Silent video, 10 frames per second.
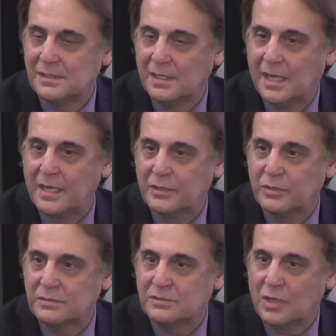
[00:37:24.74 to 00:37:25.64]
I
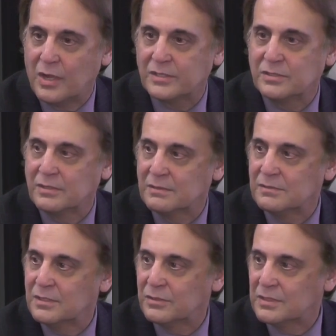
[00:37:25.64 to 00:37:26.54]
could talk to
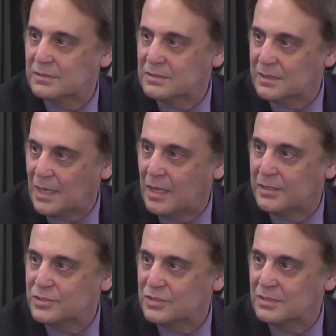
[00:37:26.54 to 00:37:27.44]
the
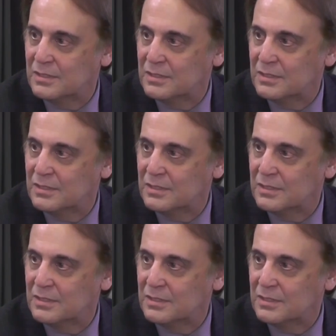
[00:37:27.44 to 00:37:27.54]
college